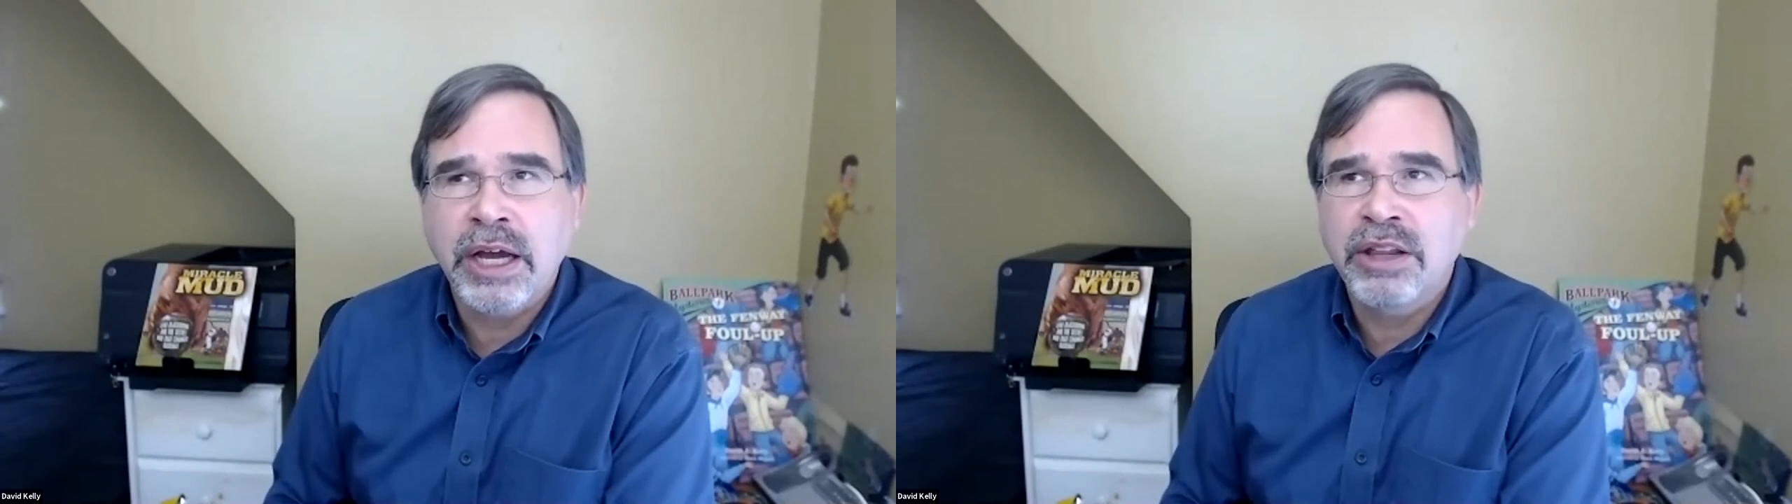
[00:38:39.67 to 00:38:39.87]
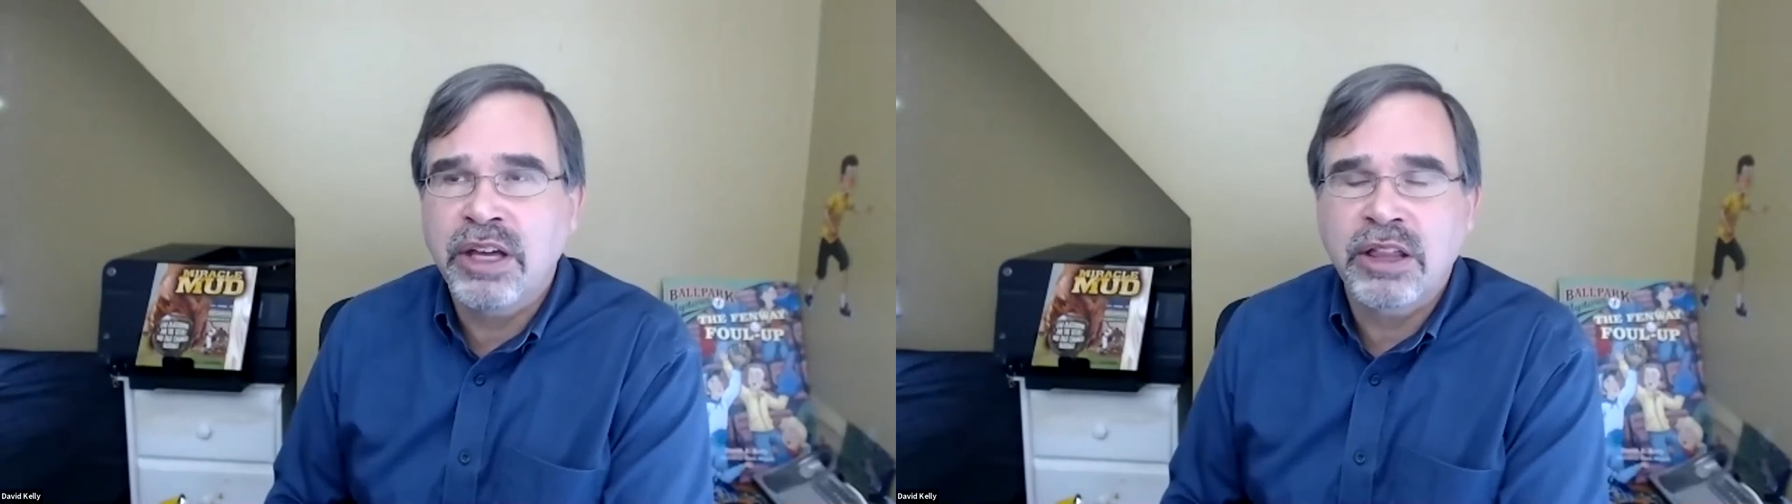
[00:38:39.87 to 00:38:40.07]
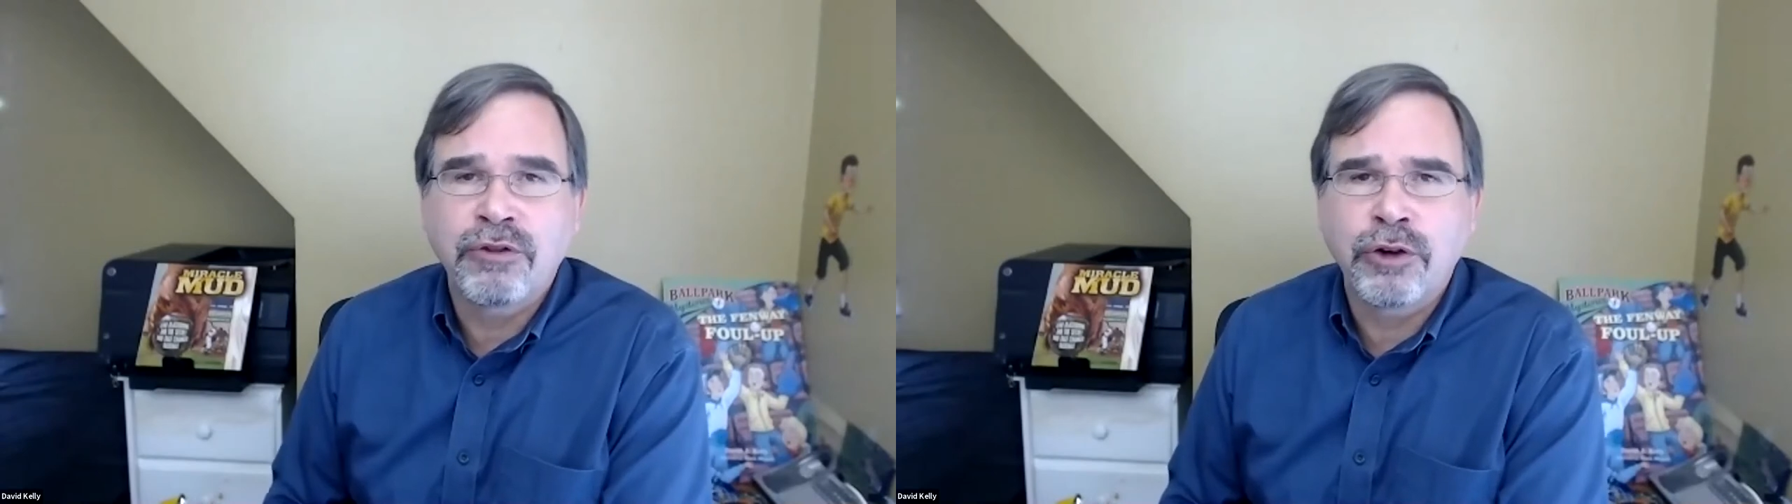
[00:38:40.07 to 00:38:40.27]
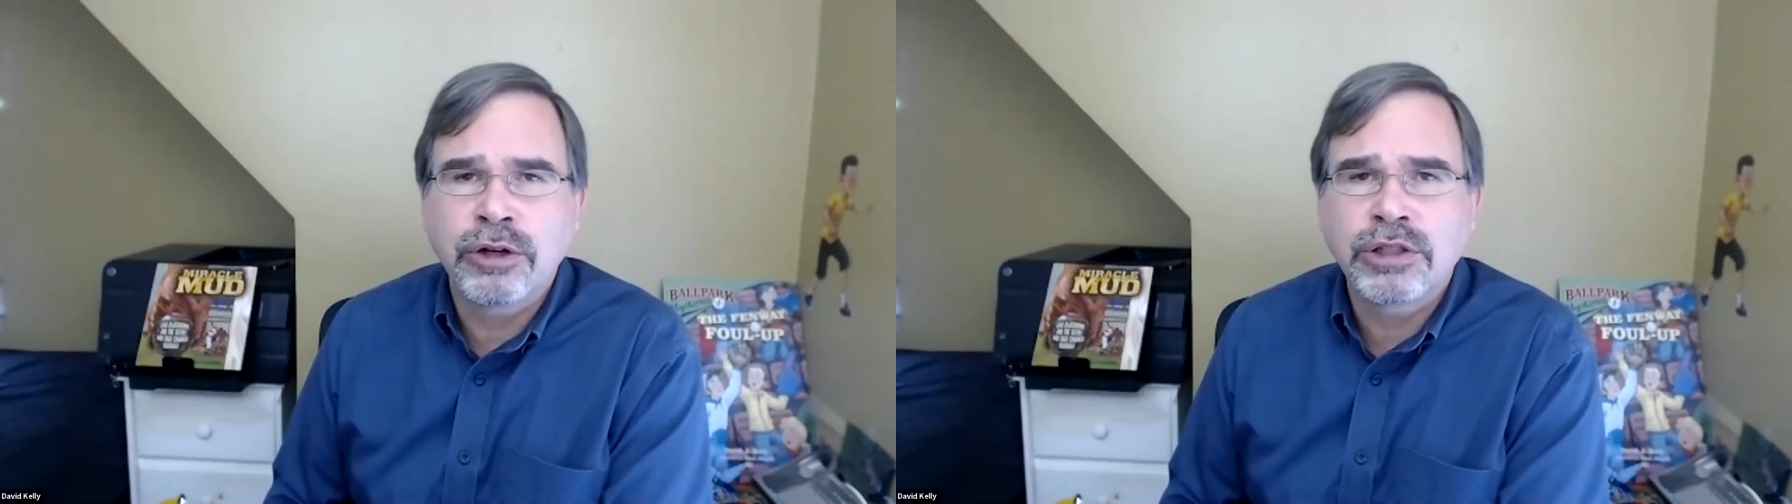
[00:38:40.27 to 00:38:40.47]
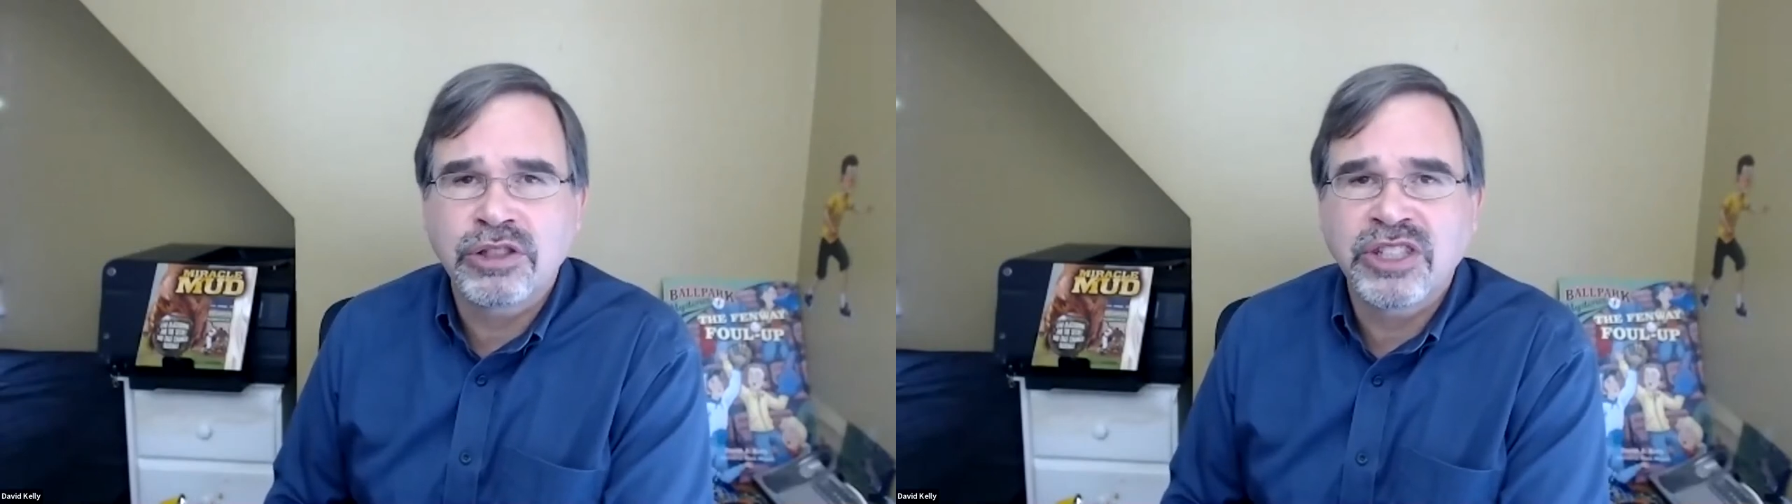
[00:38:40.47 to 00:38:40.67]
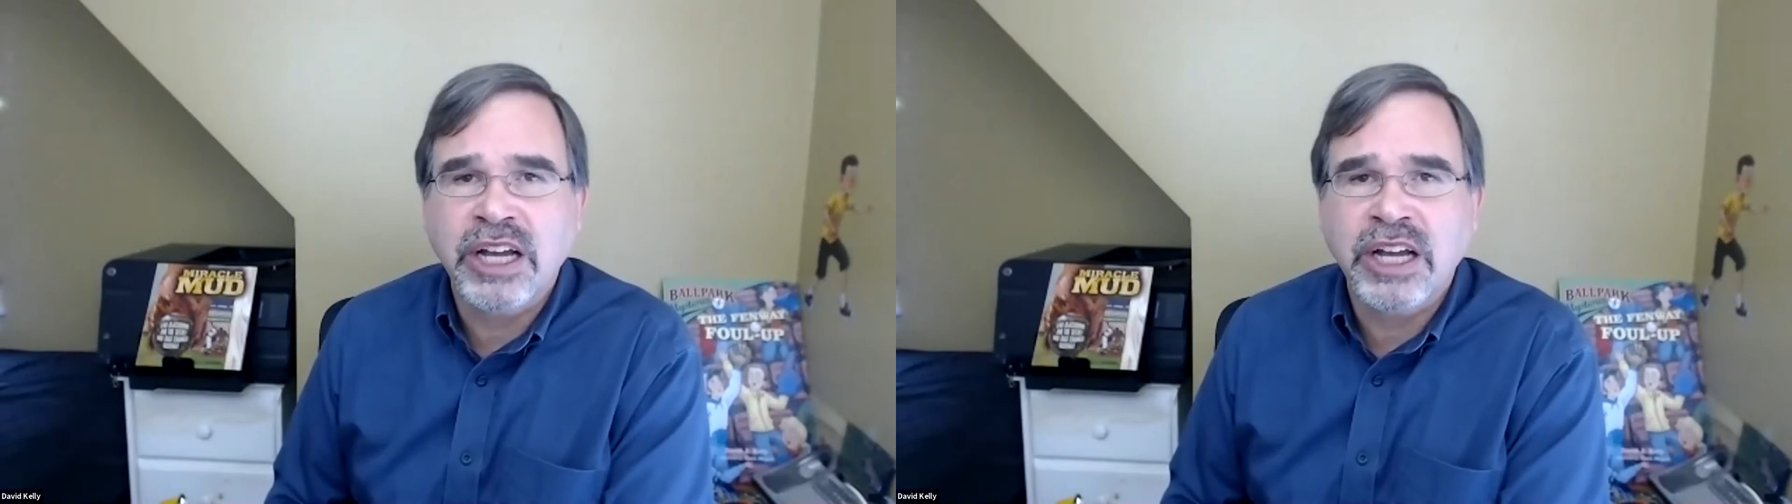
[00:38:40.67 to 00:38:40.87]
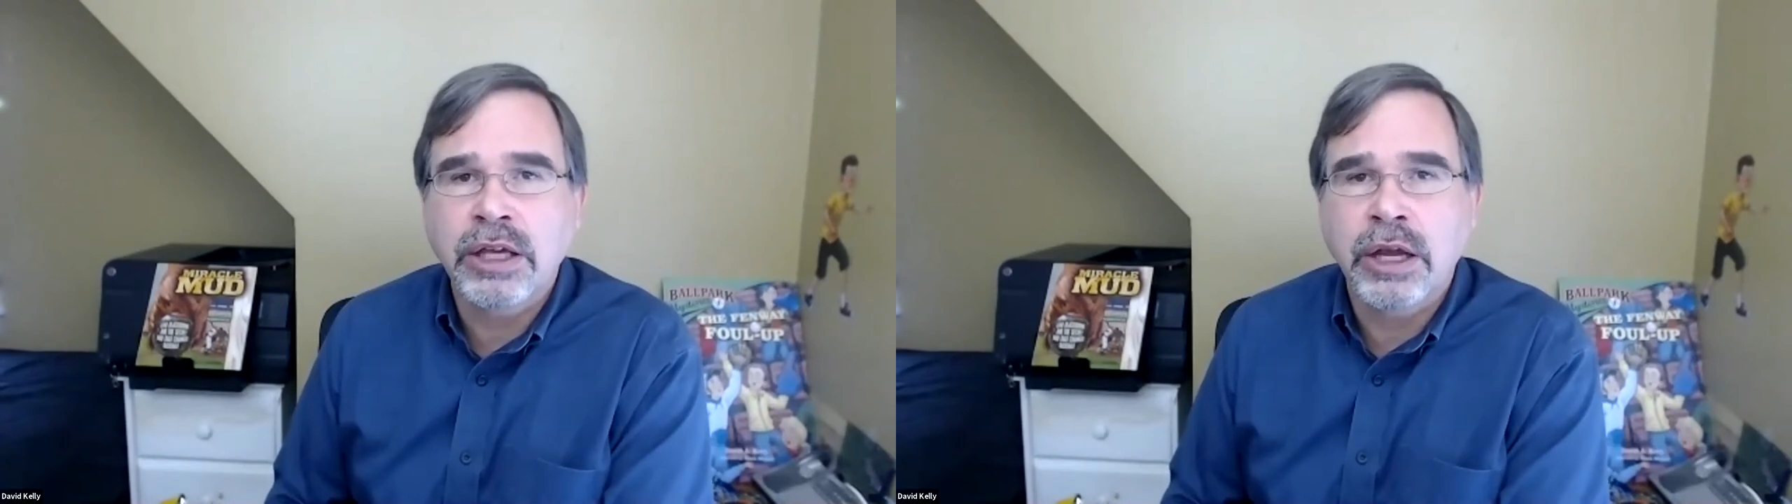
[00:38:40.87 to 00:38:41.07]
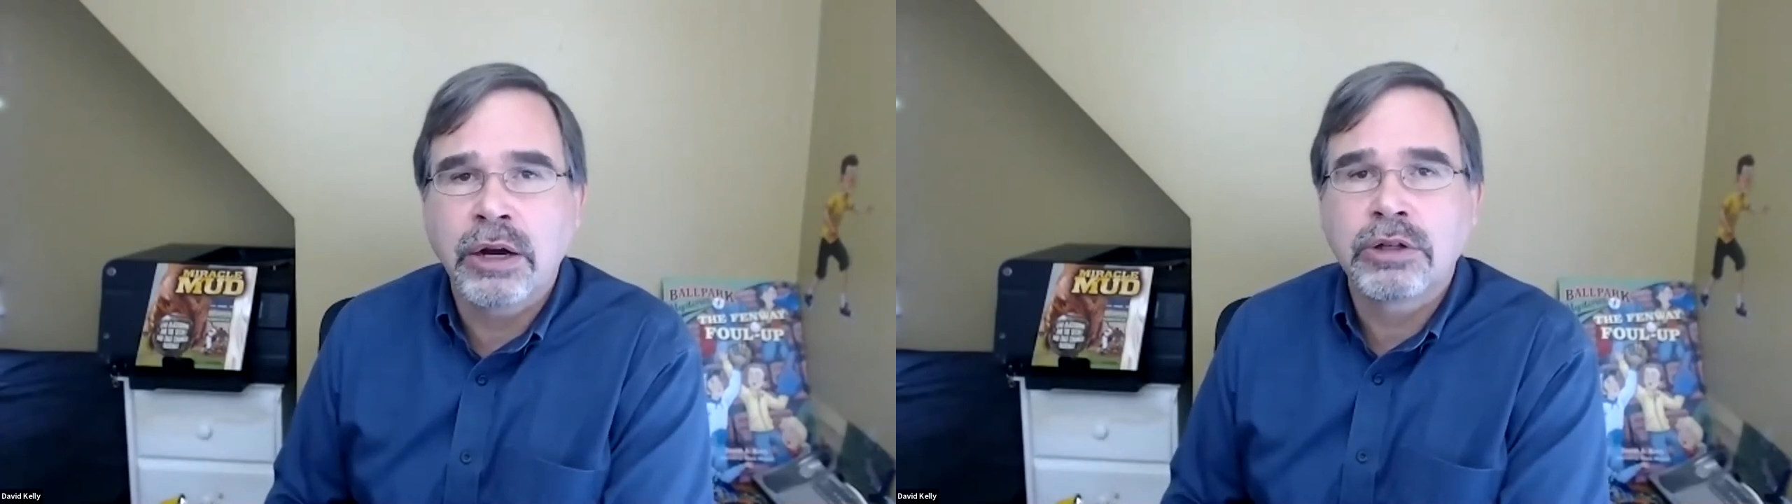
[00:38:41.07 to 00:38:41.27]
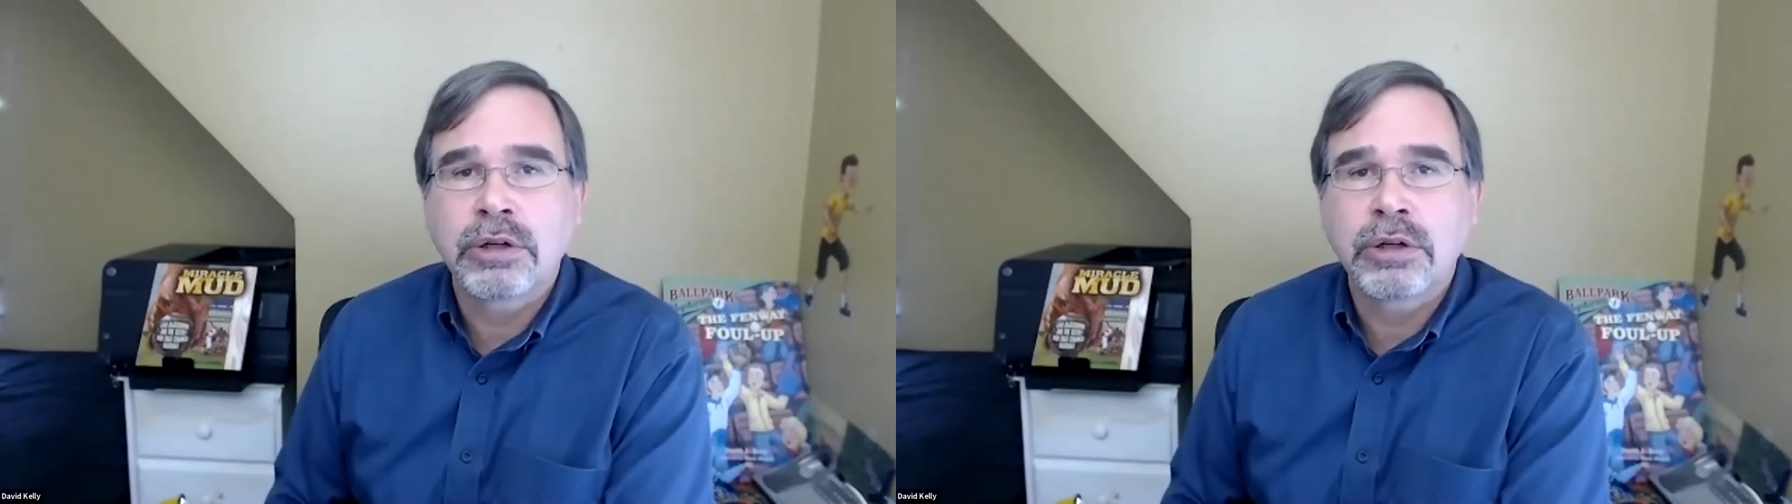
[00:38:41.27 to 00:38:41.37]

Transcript: I think the first or second year,